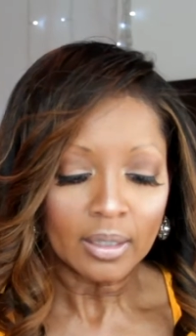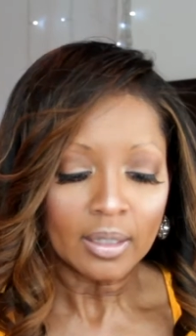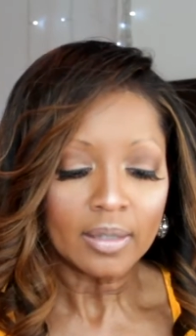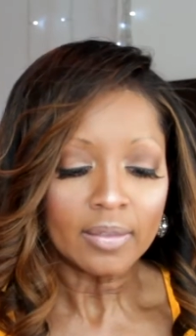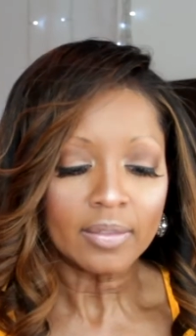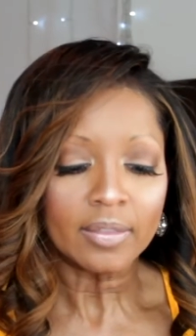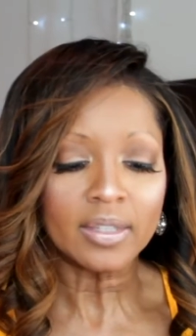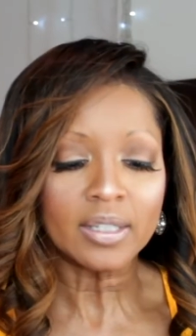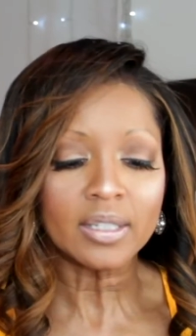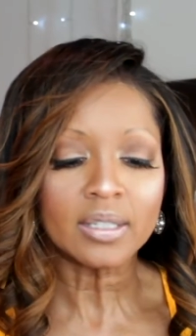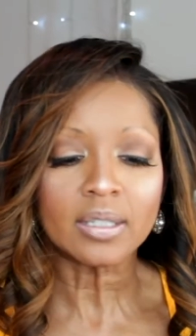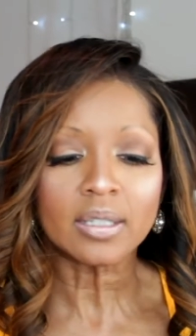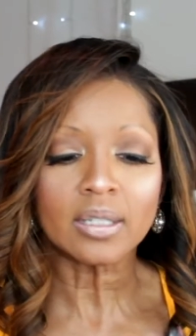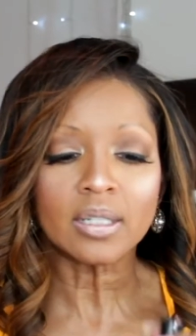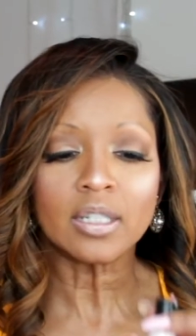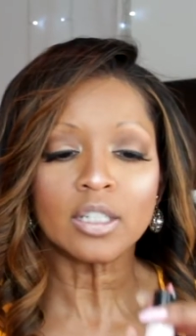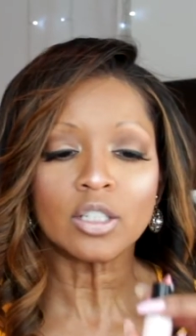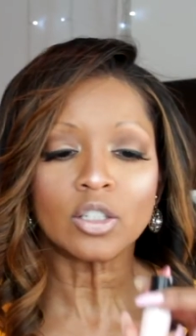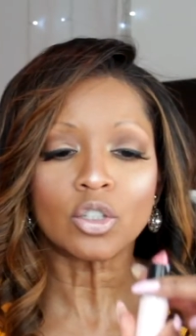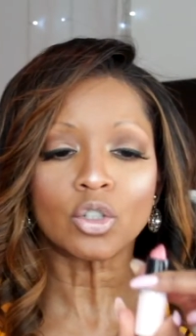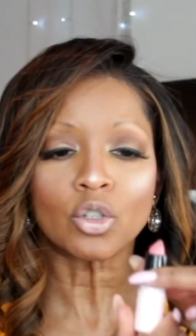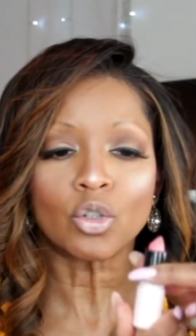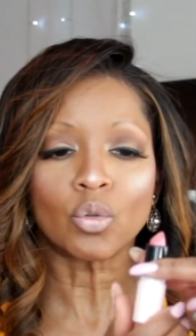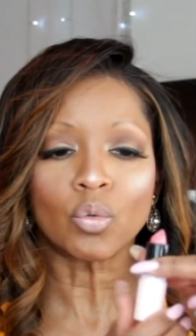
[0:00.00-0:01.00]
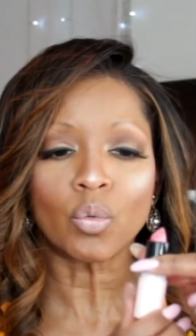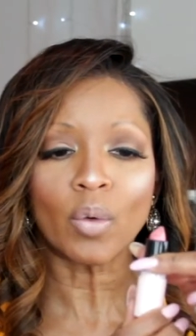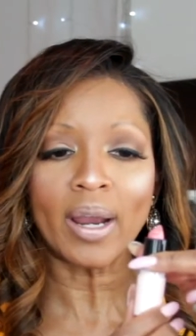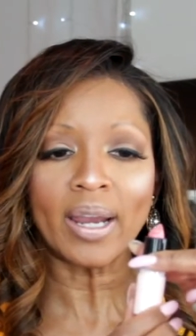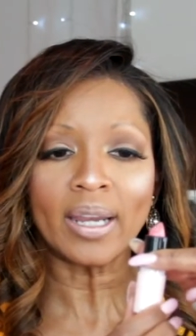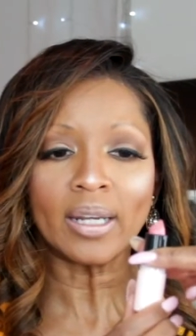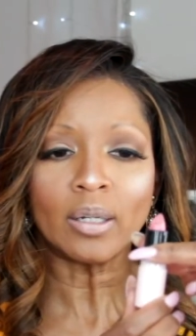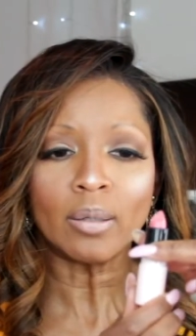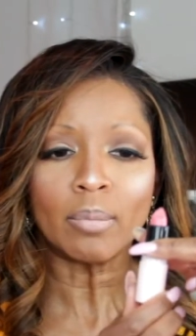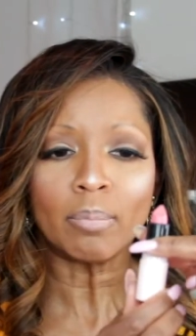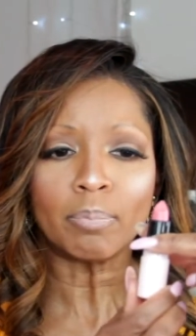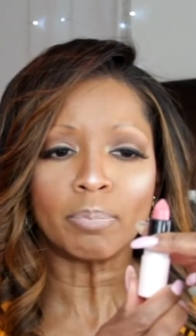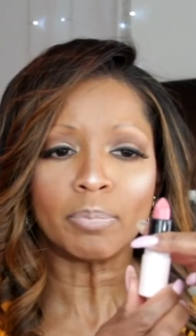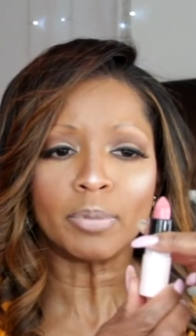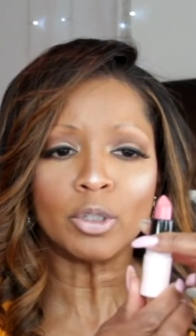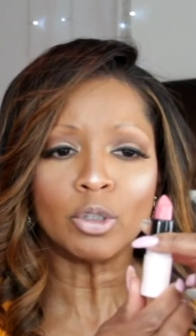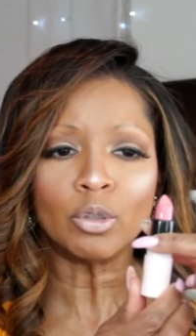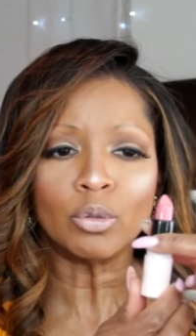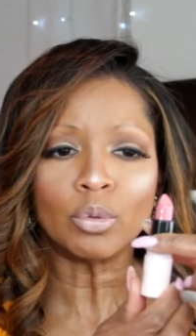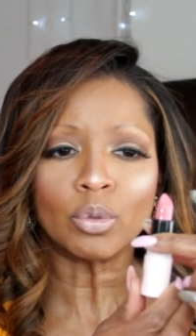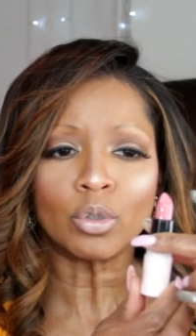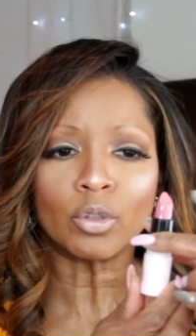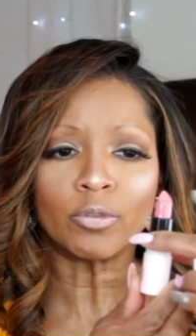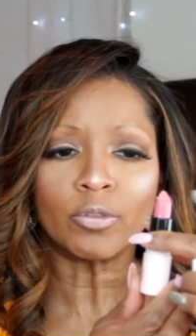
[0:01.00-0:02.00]
This is great,
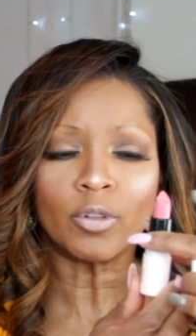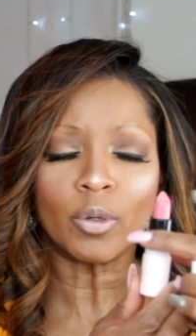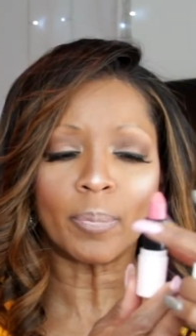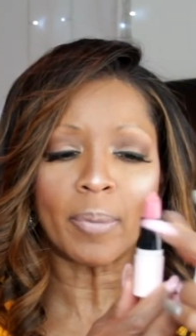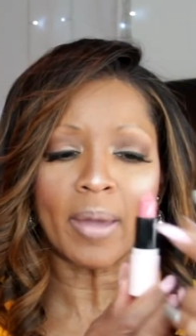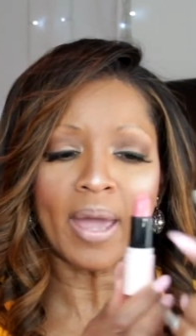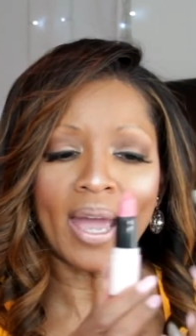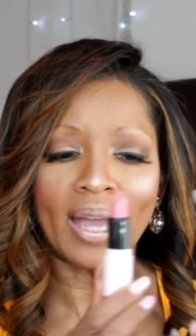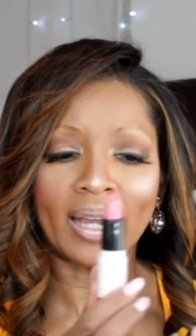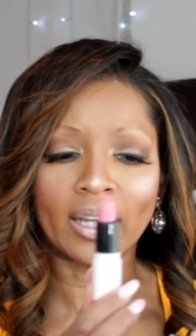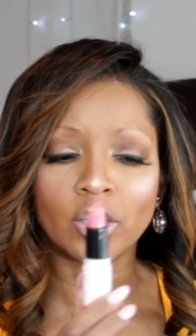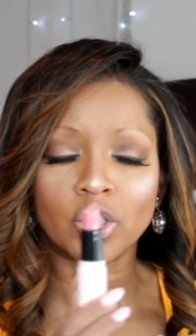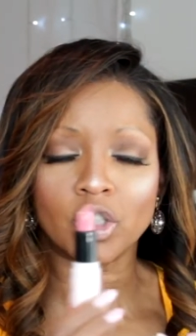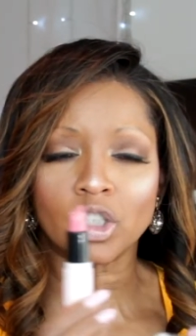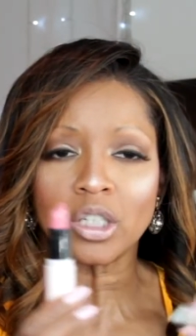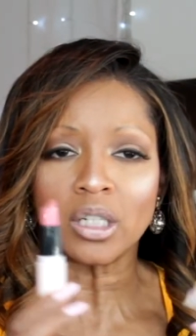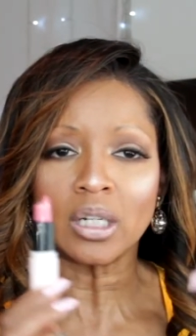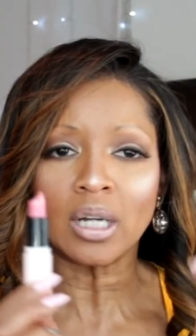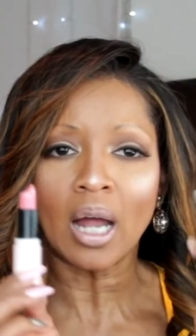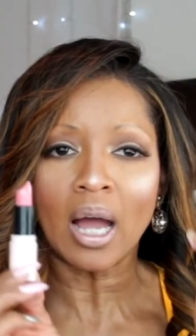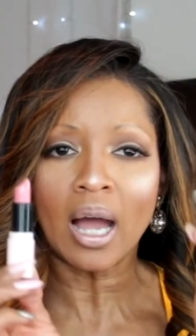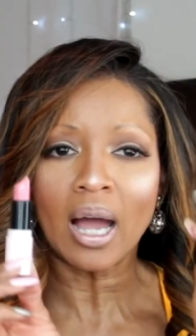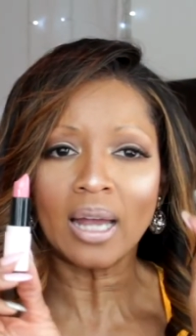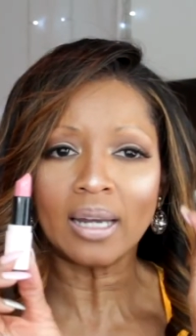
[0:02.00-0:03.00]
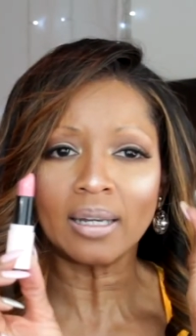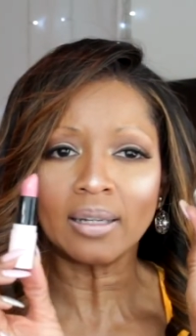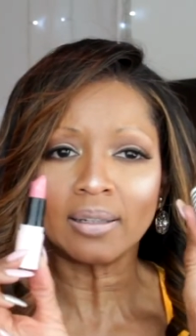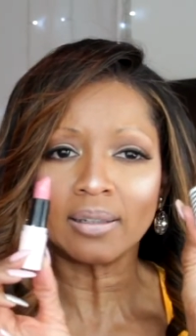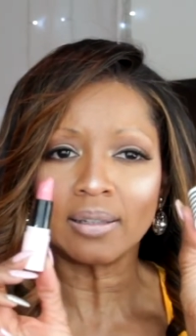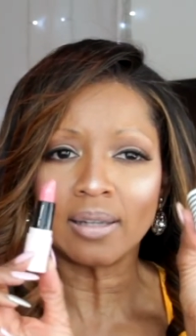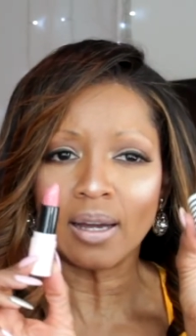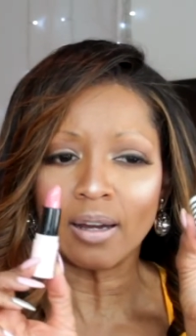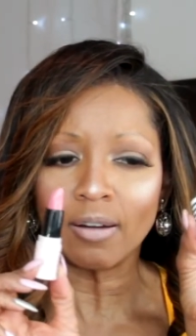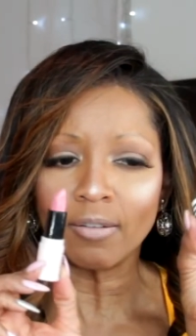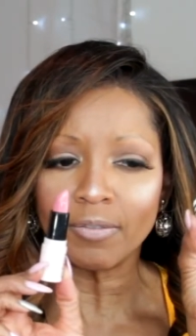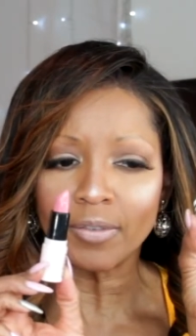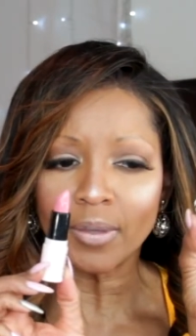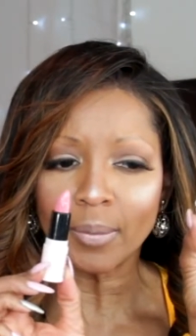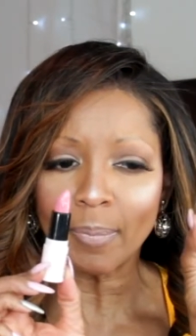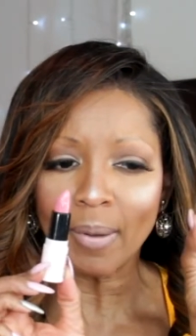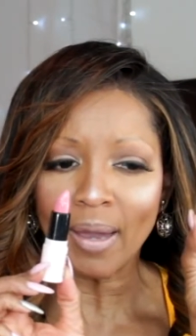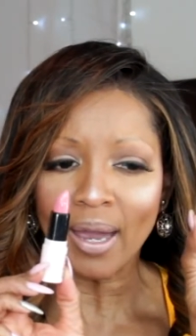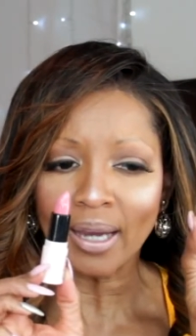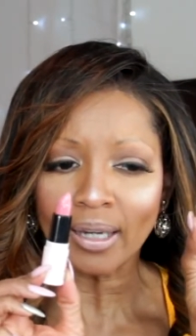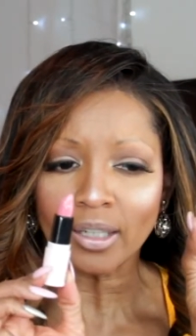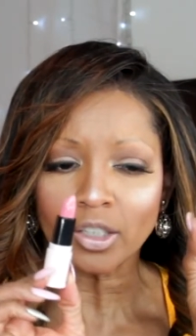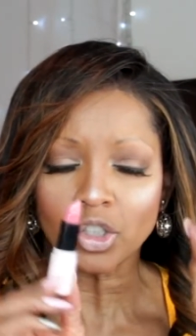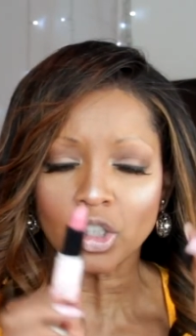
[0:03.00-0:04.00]
beautiful packaging. I love the
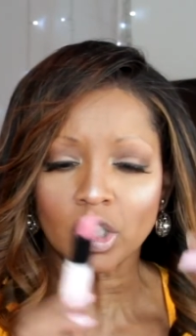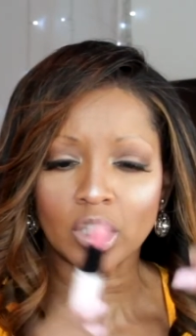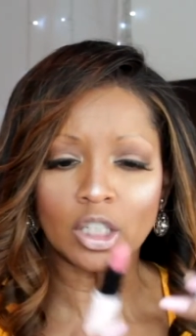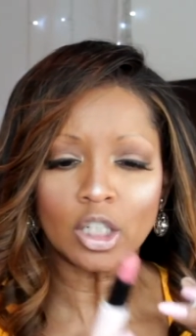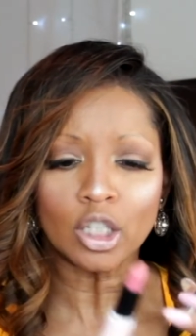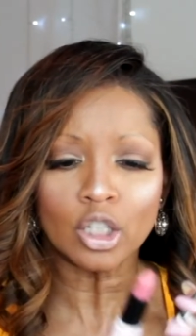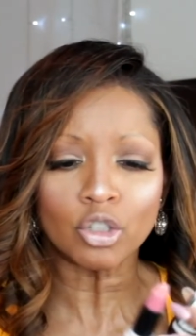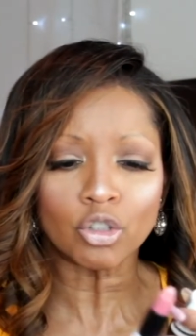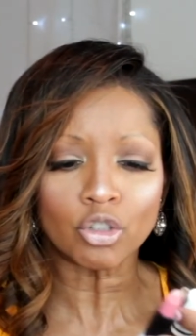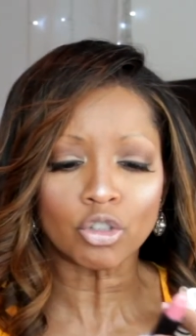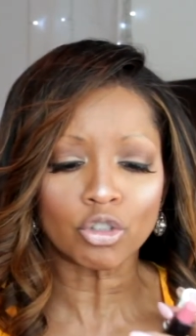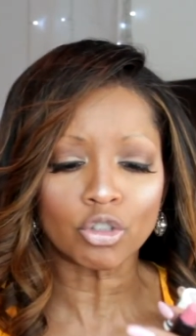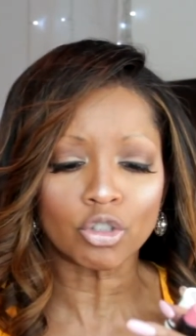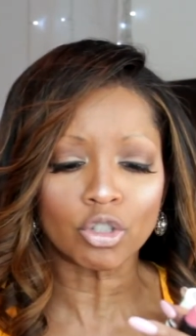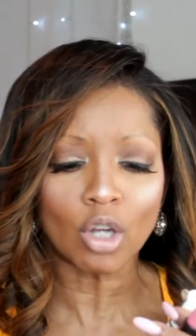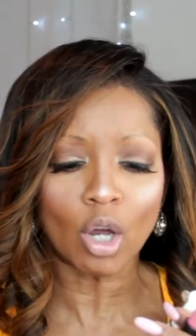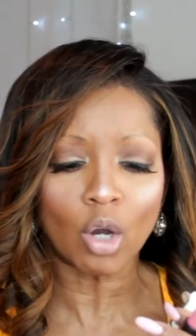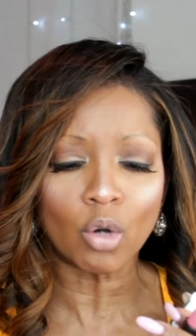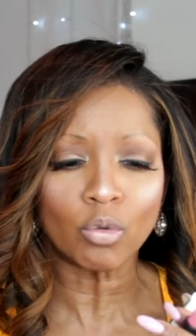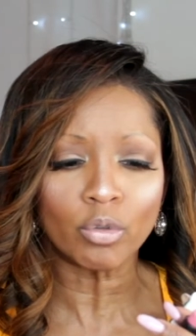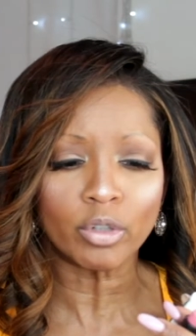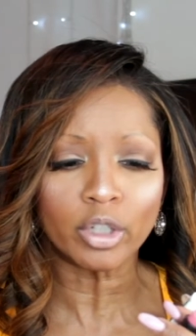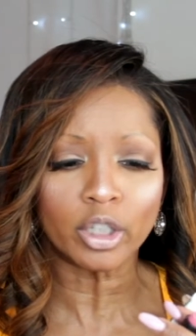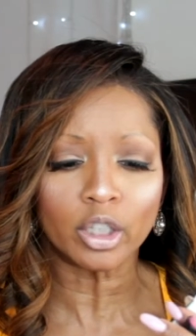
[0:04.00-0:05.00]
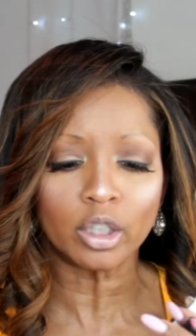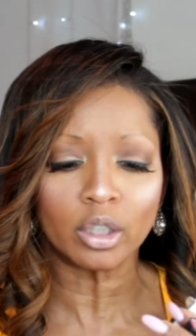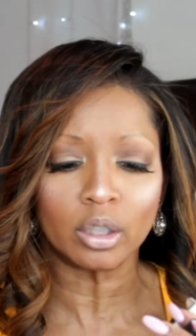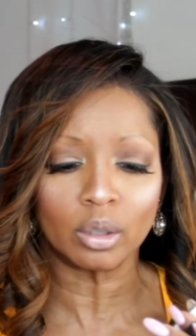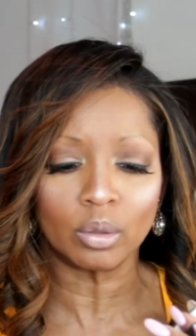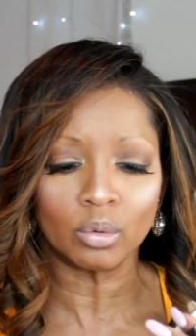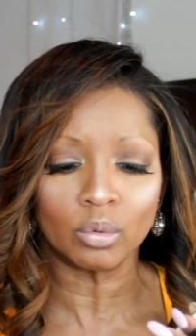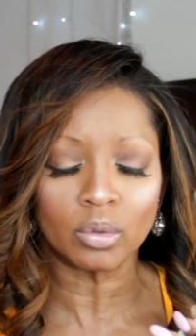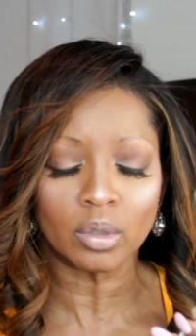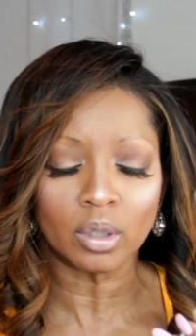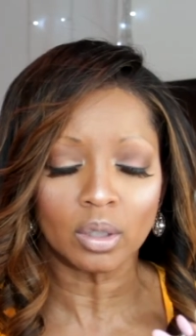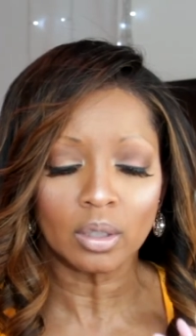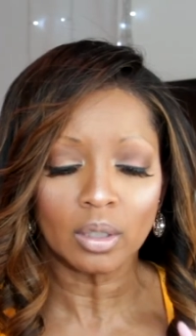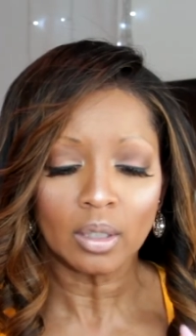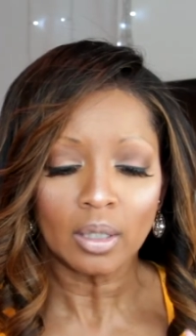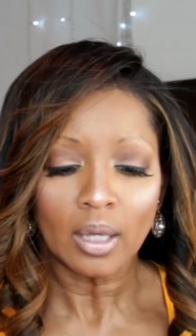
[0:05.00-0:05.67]
packaging. It's so cute.